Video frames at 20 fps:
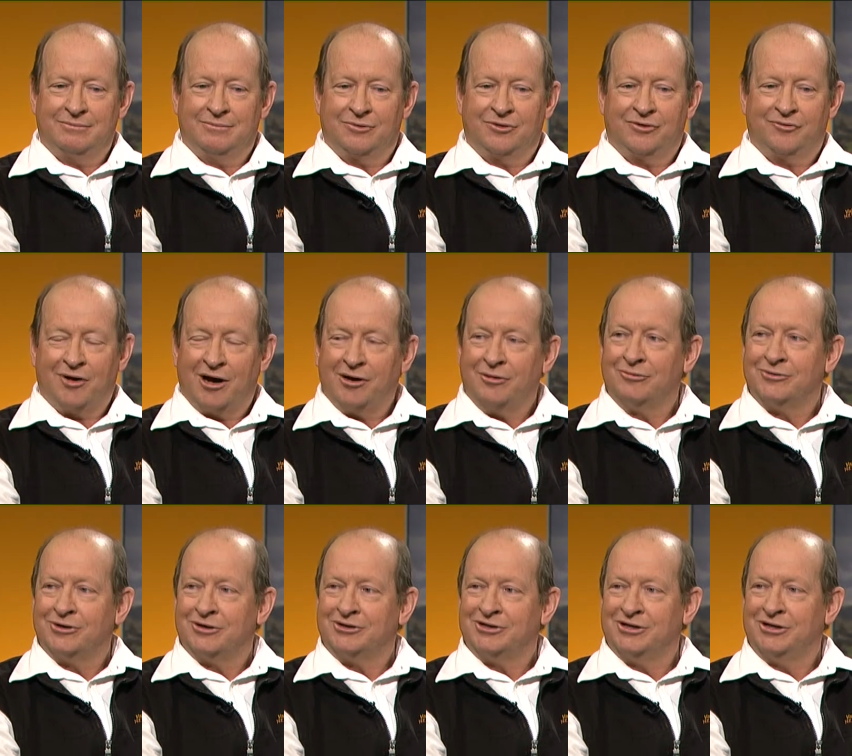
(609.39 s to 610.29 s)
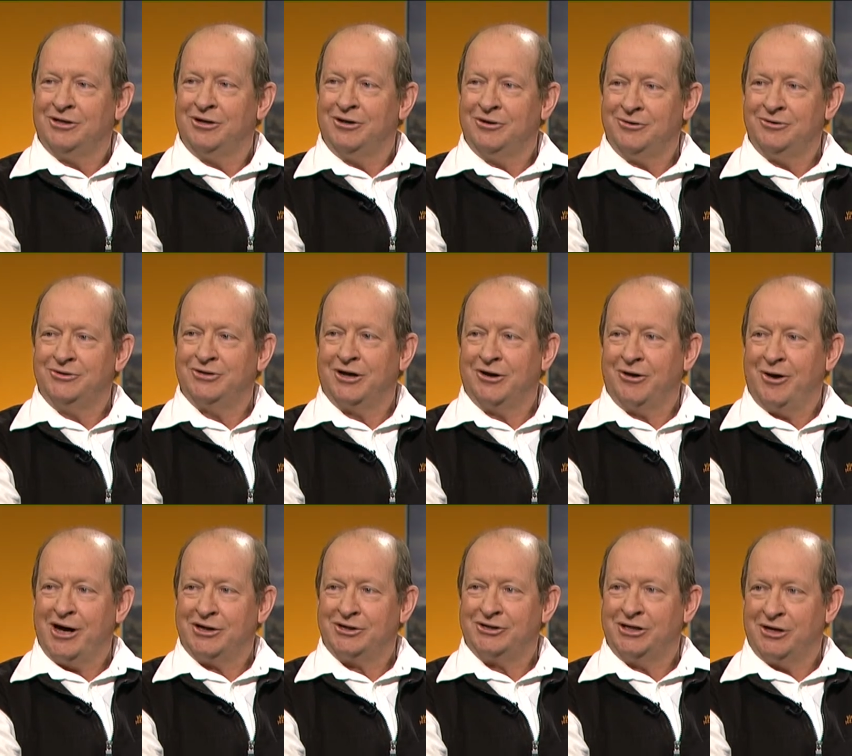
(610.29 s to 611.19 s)
struggled to see who's going to
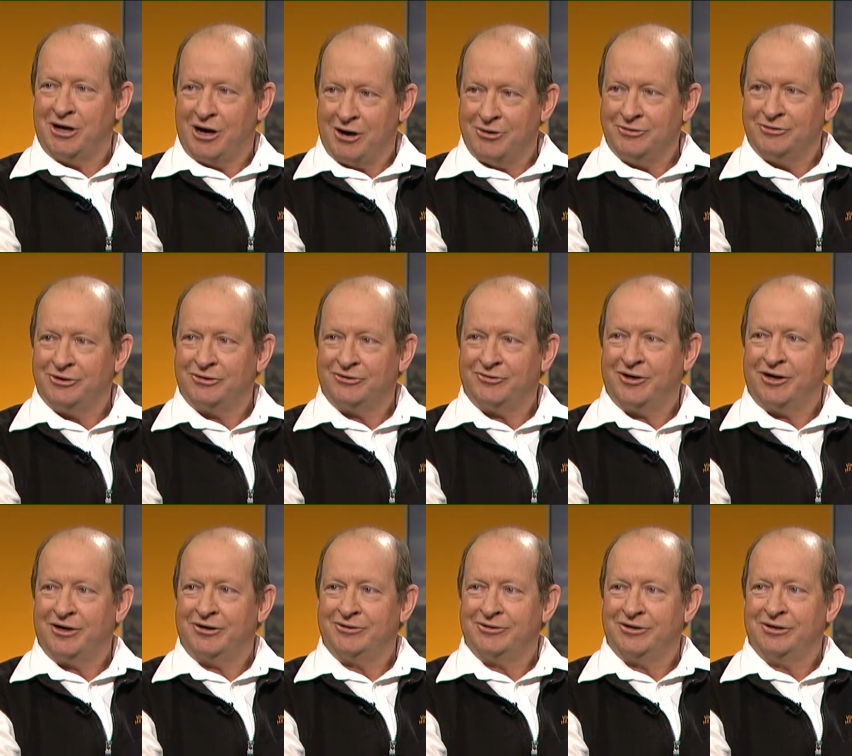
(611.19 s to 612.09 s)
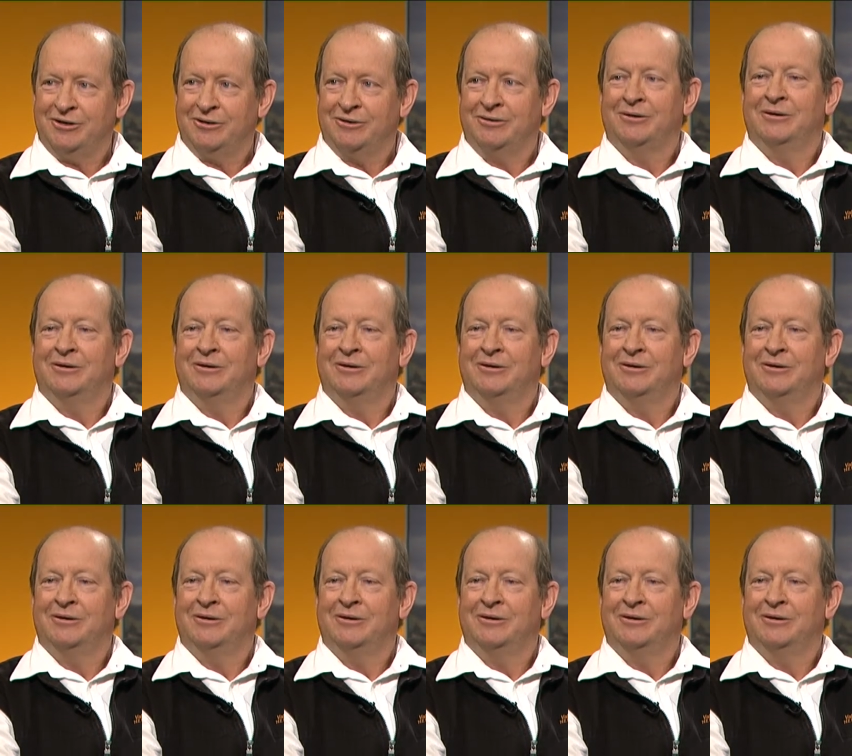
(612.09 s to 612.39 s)
actually own the strategy.